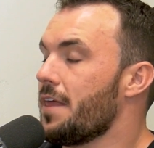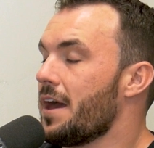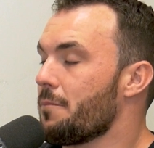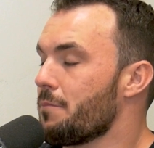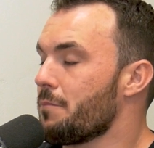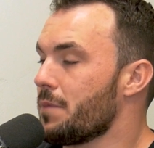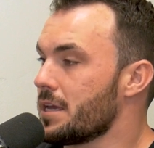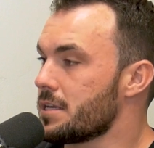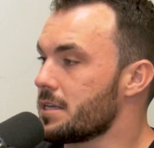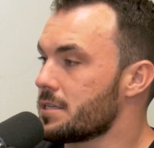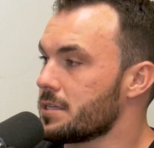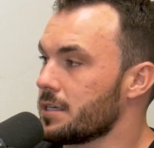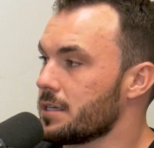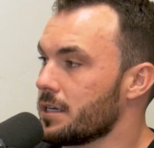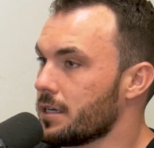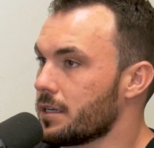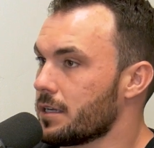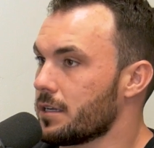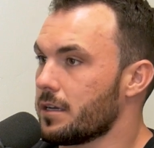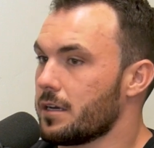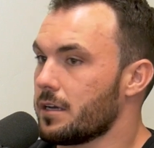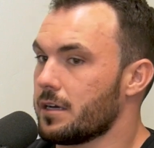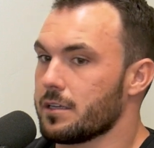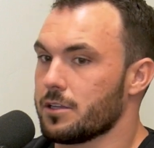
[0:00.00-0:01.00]
And that makes
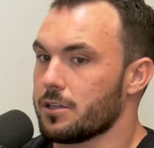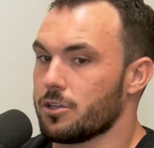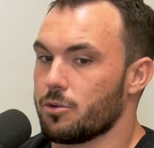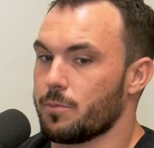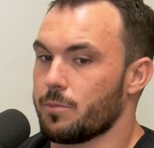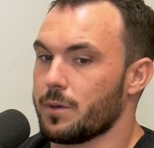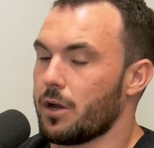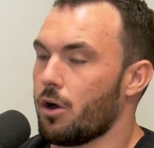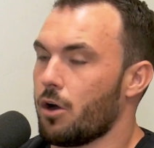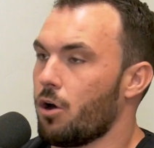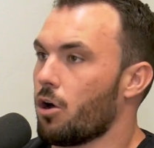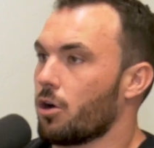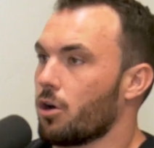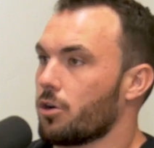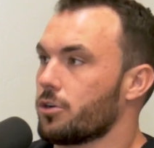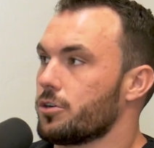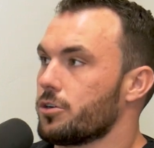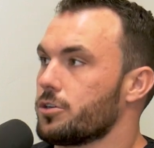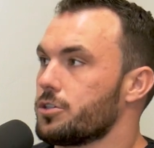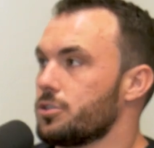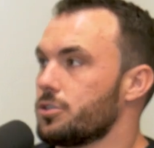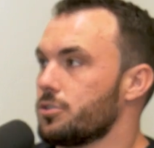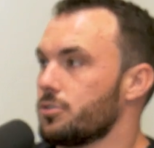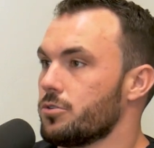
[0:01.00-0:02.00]
it a little bit
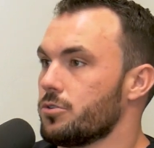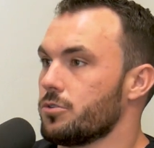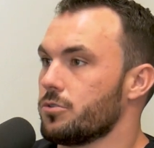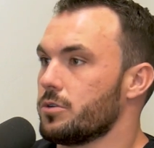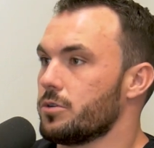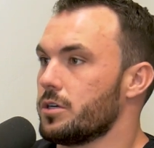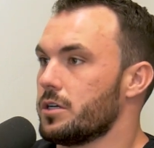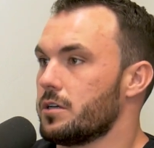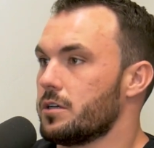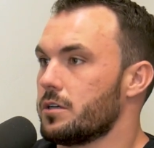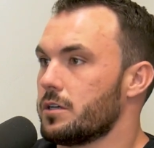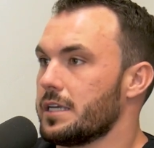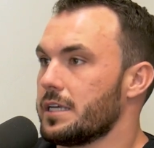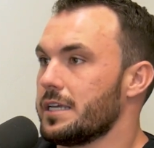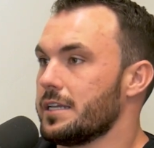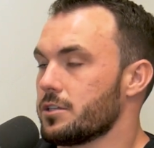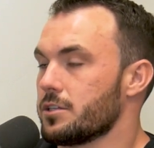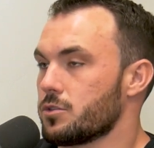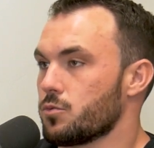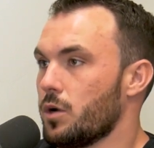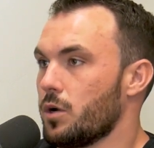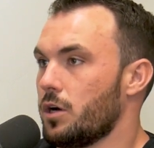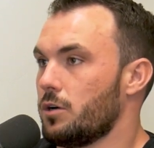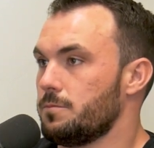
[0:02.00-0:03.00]
harder to eat
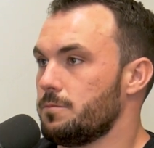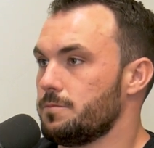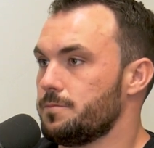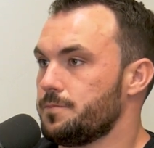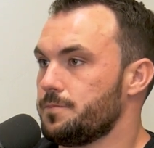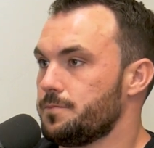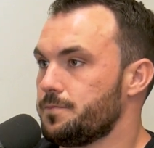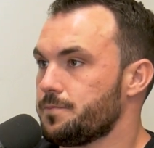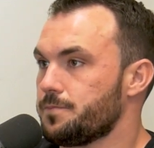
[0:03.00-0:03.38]
as well.